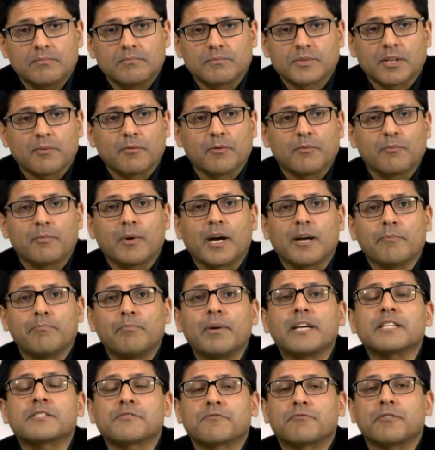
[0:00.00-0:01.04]
some of my
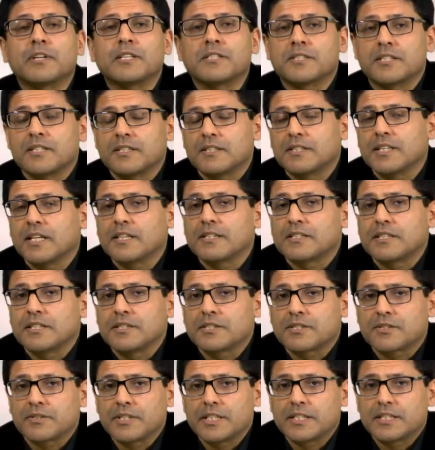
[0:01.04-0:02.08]
best friends in
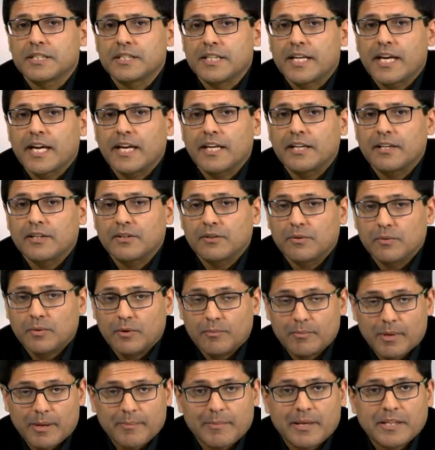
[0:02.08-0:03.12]
dentistry today, who
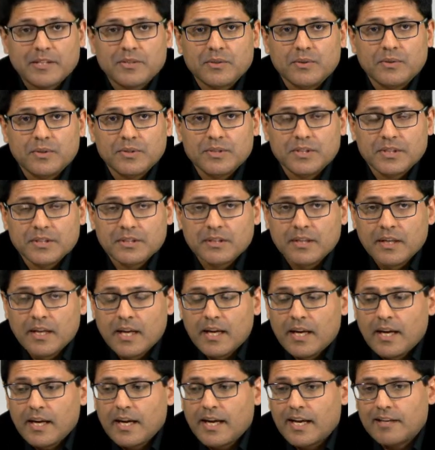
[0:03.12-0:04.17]
were my mentors and
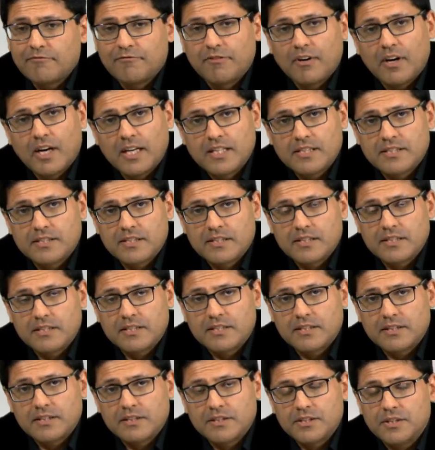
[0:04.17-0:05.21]

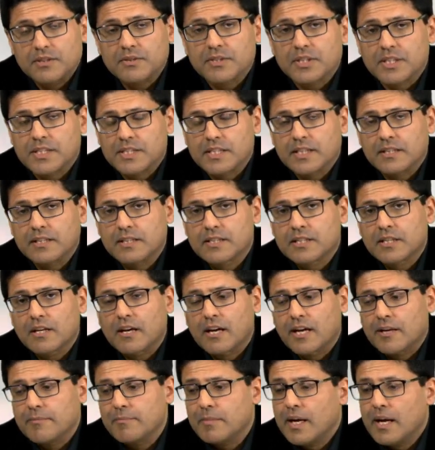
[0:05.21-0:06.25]
advisors and tutors at the
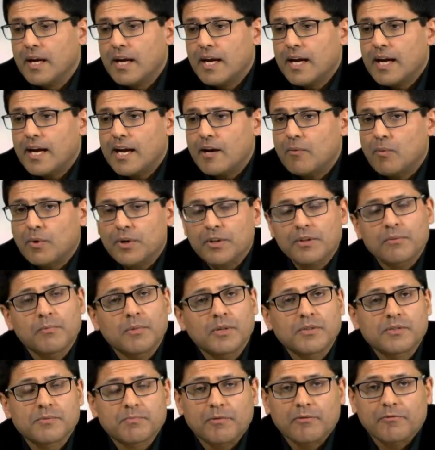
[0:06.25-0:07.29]
time. And one of the
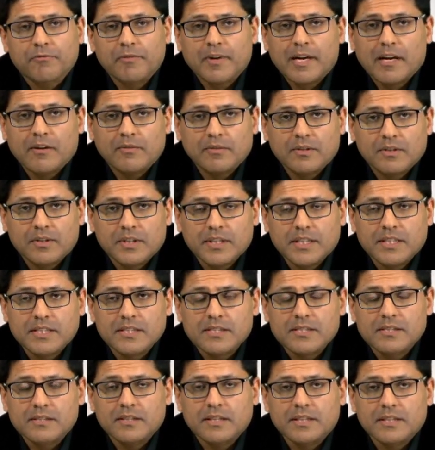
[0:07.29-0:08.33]
most profound
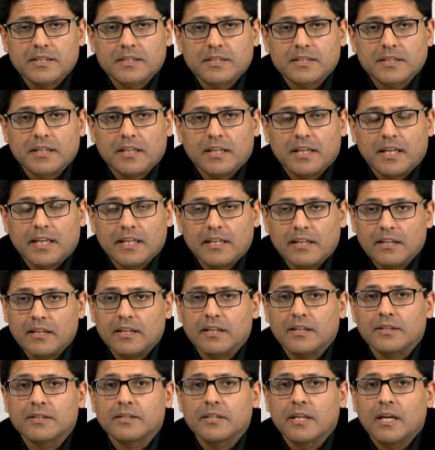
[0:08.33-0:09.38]
things that I
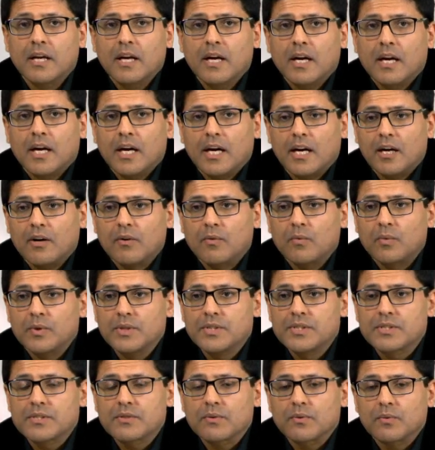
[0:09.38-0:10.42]
learned
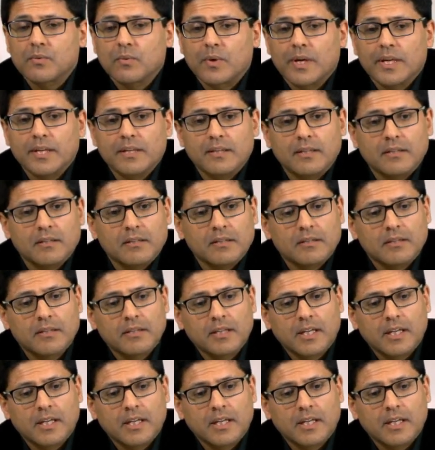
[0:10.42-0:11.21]
was when